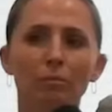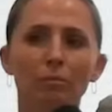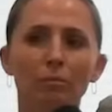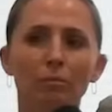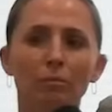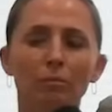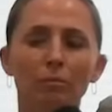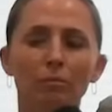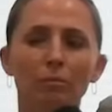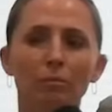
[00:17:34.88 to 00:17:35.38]

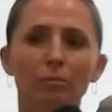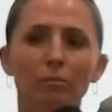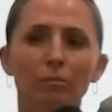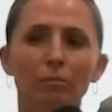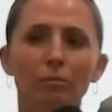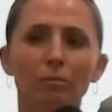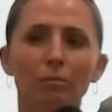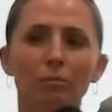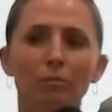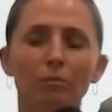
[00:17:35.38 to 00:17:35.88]

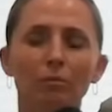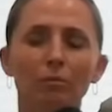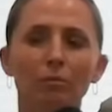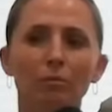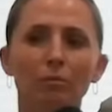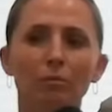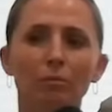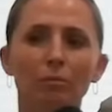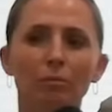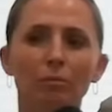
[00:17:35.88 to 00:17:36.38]

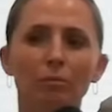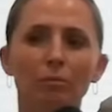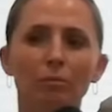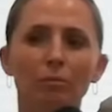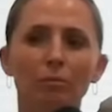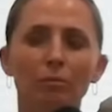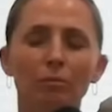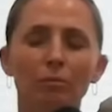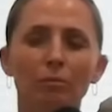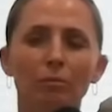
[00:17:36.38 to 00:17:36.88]

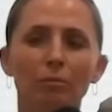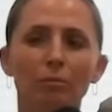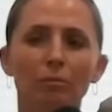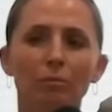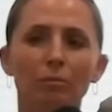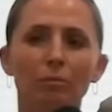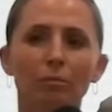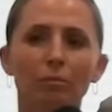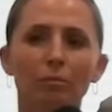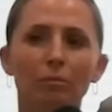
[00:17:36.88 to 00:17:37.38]

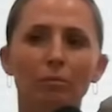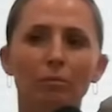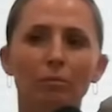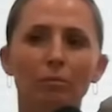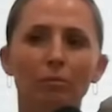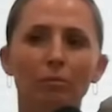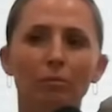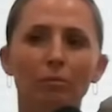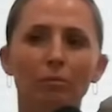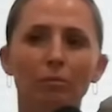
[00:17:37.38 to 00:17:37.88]

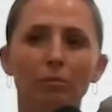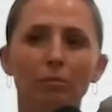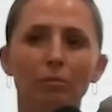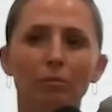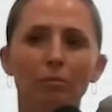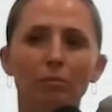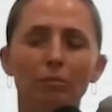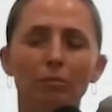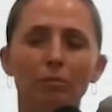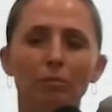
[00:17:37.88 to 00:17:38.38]

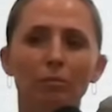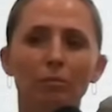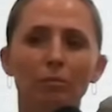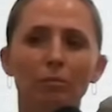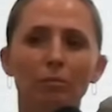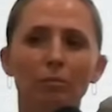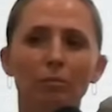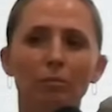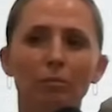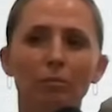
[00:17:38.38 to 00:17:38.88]

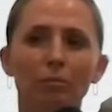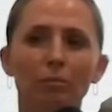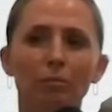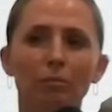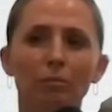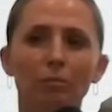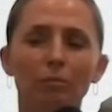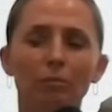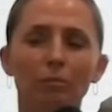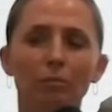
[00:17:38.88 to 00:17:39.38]

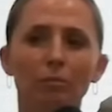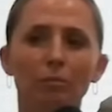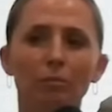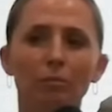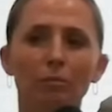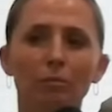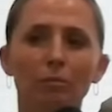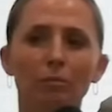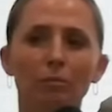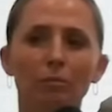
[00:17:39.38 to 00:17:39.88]

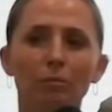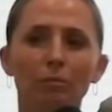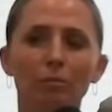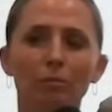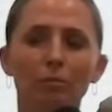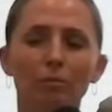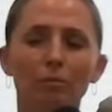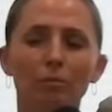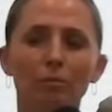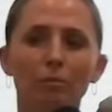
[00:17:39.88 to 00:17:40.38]

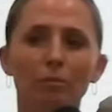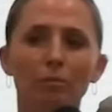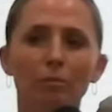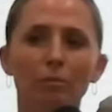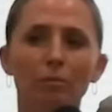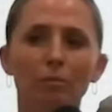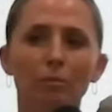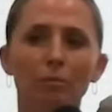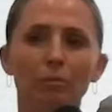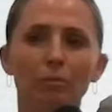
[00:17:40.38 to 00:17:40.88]

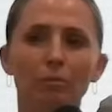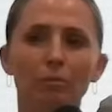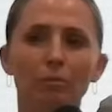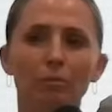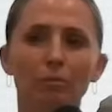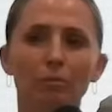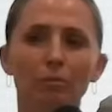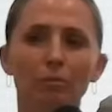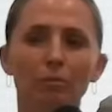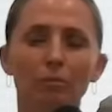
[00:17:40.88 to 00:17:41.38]

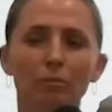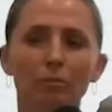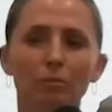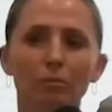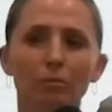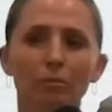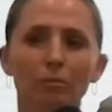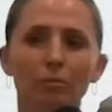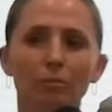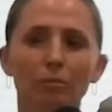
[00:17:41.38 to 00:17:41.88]

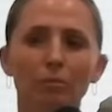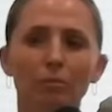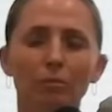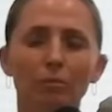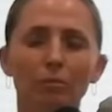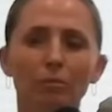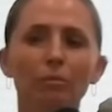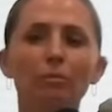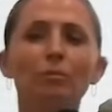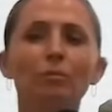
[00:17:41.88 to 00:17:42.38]

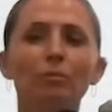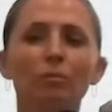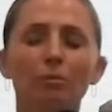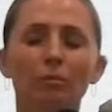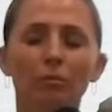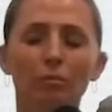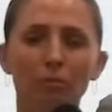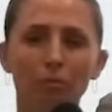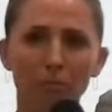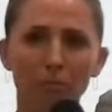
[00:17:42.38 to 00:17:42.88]
The person shown says nothing.